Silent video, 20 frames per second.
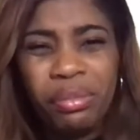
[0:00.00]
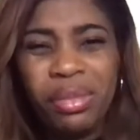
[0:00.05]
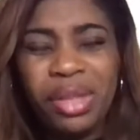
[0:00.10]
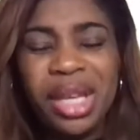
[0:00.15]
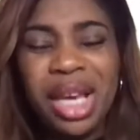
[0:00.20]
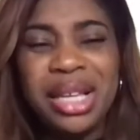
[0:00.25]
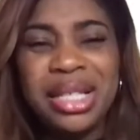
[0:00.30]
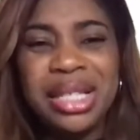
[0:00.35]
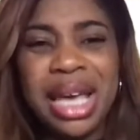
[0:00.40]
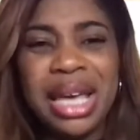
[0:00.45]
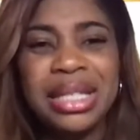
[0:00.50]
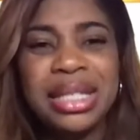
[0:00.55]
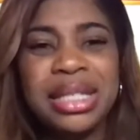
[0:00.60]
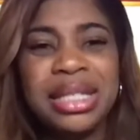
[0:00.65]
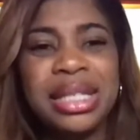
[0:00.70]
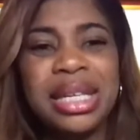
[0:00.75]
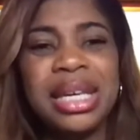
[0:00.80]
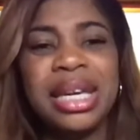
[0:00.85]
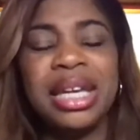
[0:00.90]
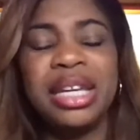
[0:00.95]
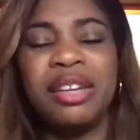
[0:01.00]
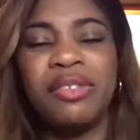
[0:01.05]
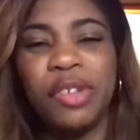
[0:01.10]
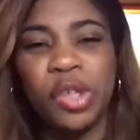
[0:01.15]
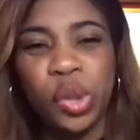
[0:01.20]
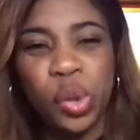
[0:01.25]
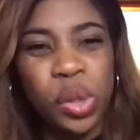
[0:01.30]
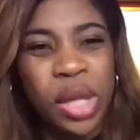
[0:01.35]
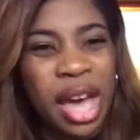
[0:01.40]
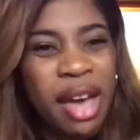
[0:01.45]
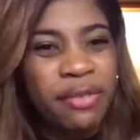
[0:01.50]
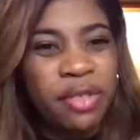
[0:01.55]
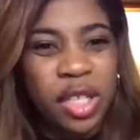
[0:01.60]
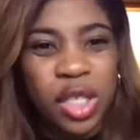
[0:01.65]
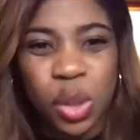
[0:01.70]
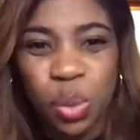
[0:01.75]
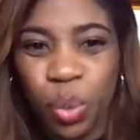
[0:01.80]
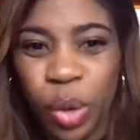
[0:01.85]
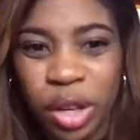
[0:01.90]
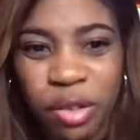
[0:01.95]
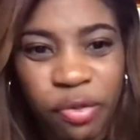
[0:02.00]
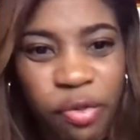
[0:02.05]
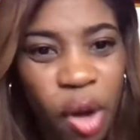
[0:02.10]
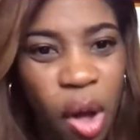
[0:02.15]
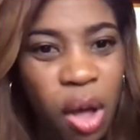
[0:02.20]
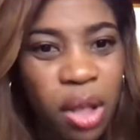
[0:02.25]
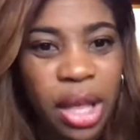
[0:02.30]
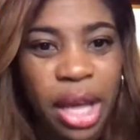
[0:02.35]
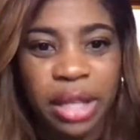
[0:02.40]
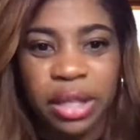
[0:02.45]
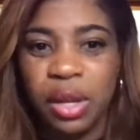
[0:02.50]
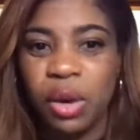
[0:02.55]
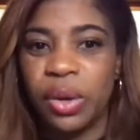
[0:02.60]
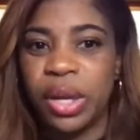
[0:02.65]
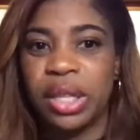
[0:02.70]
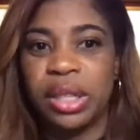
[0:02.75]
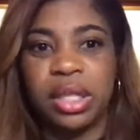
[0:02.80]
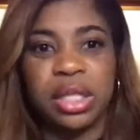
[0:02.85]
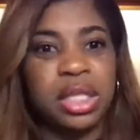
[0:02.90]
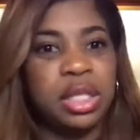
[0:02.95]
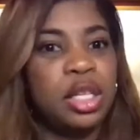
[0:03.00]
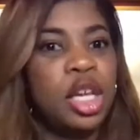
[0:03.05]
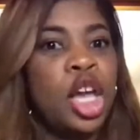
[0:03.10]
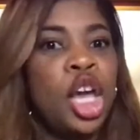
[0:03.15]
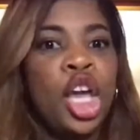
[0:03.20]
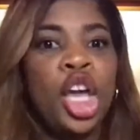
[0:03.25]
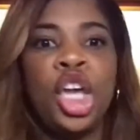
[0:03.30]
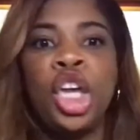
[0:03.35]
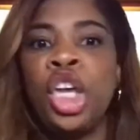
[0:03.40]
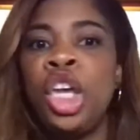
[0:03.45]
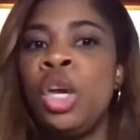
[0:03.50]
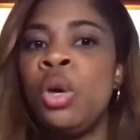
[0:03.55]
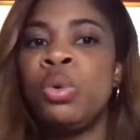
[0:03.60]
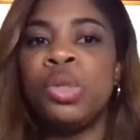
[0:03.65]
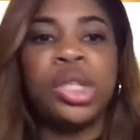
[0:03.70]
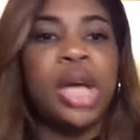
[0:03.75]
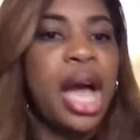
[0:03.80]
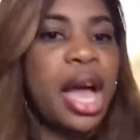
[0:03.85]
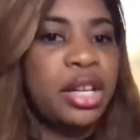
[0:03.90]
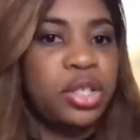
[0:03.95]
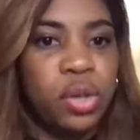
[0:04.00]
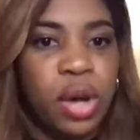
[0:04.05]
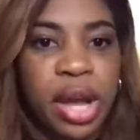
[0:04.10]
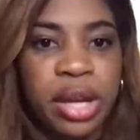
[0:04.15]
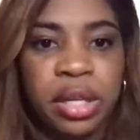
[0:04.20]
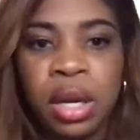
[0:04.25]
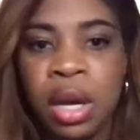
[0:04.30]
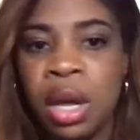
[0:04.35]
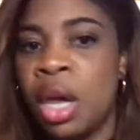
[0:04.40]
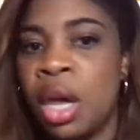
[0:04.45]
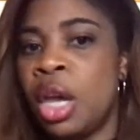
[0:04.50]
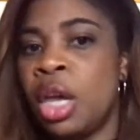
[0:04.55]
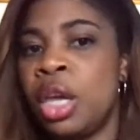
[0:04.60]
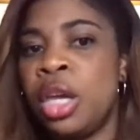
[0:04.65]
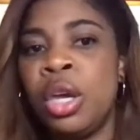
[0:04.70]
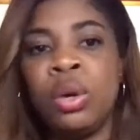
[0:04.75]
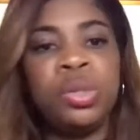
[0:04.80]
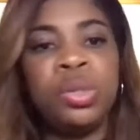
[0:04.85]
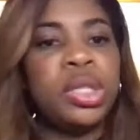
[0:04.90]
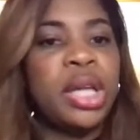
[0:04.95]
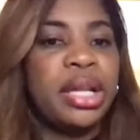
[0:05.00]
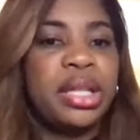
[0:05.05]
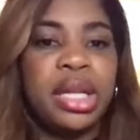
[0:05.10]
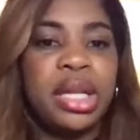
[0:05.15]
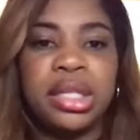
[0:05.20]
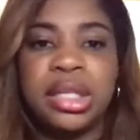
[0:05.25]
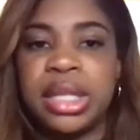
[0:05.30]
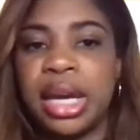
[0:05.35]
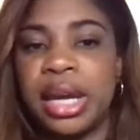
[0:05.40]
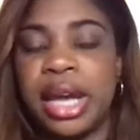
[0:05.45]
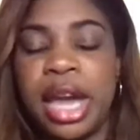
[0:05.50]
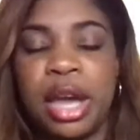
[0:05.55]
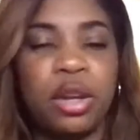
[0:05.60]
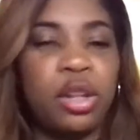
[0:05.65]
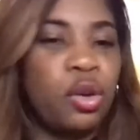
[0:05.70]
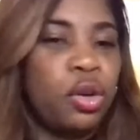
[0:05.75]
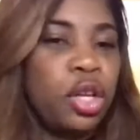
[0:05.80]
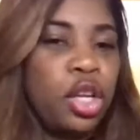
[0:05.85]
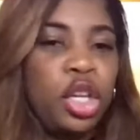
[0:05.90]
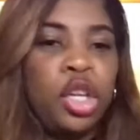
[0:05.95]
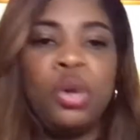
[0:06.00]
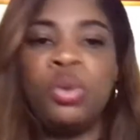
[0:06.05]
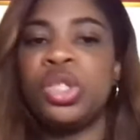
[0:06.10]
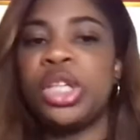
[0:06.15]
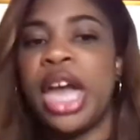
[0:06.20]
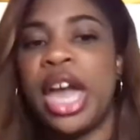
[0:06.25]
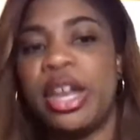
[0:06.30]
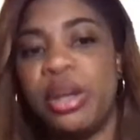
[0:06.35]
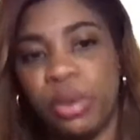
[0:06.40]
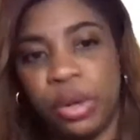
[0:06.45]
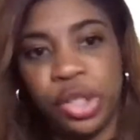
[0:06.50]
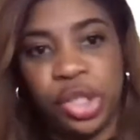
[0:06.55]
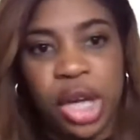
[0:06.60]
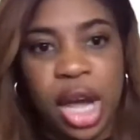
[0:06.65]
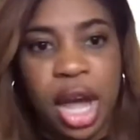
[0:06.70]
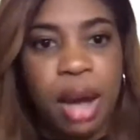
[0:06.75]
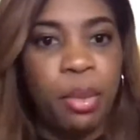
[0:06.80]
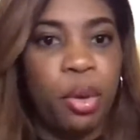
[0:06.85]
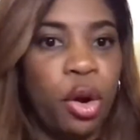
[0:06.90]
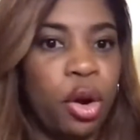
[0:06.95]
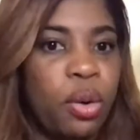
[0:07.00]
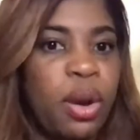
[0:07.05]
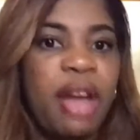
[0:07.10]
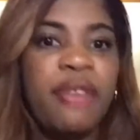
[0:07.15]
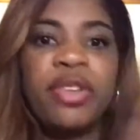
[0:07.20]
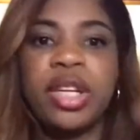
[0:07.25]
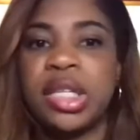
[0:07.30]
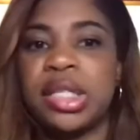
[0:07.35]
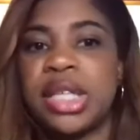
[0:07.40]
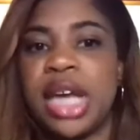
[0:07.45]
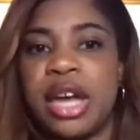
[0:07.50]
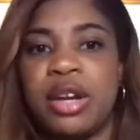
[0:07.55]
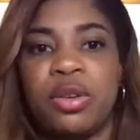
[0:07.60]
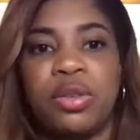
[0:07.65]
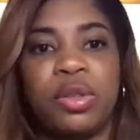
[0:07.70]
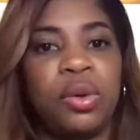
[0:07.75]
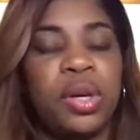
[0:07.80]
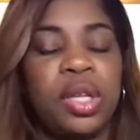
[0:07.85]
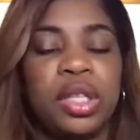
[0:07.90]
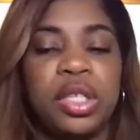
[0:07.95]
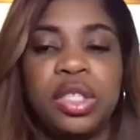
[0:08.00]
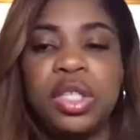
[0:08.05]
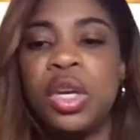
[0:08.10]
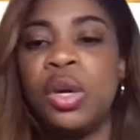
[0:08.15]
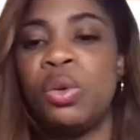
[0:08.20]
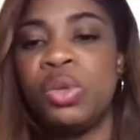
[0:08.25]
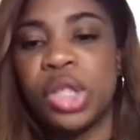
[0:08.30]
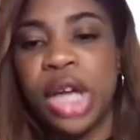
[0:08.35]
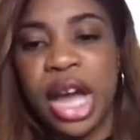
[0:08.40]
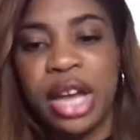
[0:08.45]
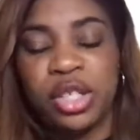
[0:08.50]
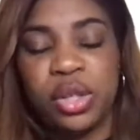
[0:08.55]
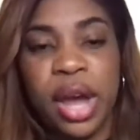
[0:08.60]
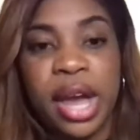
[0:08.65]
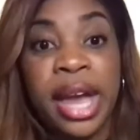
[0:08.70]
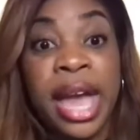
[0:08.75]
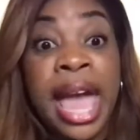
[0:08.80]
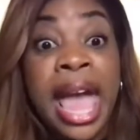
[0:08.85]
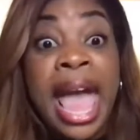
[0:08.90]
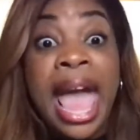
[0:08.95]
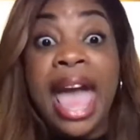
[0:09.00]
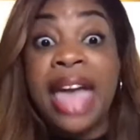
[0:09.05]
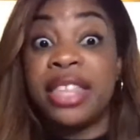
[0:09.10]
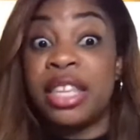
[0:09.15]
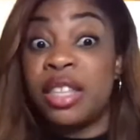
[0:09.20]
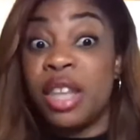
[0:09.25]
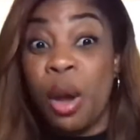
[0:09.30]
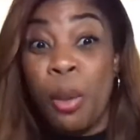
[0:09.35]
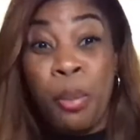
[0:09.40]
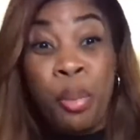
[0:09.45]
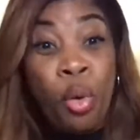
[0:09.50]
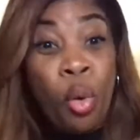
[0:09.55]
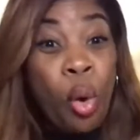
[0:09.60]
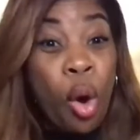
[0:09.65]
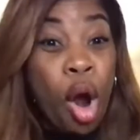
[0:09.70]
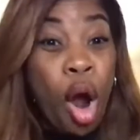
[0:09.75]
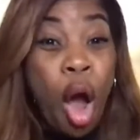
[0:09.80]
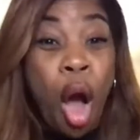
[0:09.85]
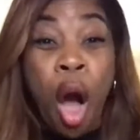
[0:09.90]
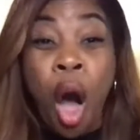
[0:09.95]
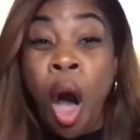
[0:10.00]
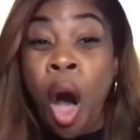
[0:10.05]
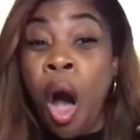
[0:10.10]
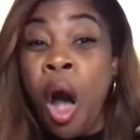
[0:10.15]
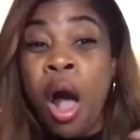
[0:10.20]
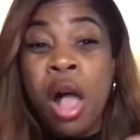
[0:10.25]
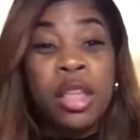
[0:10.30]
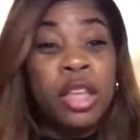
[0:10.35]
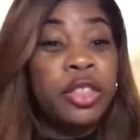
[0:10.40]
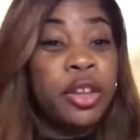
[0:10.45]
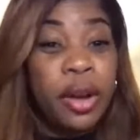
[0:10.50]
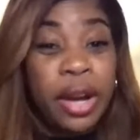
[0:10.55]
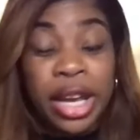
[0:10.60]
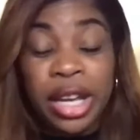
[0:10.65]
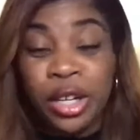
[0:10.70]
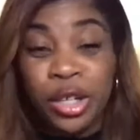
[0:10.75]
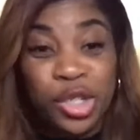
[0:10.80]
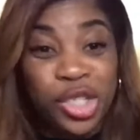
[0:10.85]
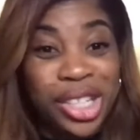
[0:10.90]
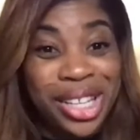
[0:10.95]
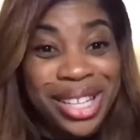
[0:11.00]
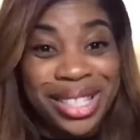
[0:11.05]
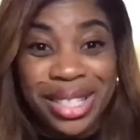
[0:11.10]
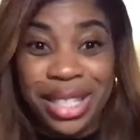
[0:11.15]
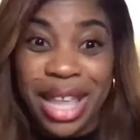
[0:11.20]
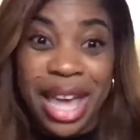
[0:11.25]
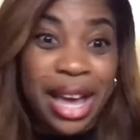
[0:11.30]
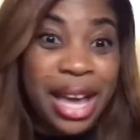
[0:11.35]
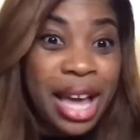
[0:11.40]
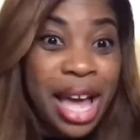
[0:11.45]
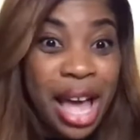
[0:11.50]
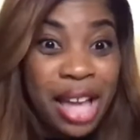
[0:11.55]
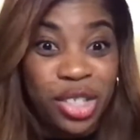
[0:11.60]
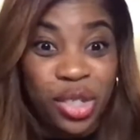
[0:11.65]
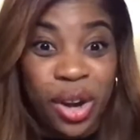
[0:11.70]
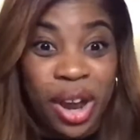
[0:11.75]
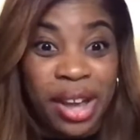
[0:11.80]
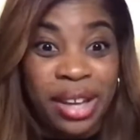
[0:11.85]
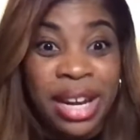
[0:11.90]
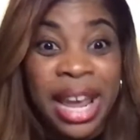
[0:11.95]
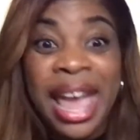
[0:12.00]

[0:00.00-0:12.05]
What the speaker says: is I see individuals have this windfall, like they'll get this huge contract. Huge, like let's take, you'll get a huge catering job or a graphic designer. They'll get this huge contract and then they'll pour all of their energy into that contract.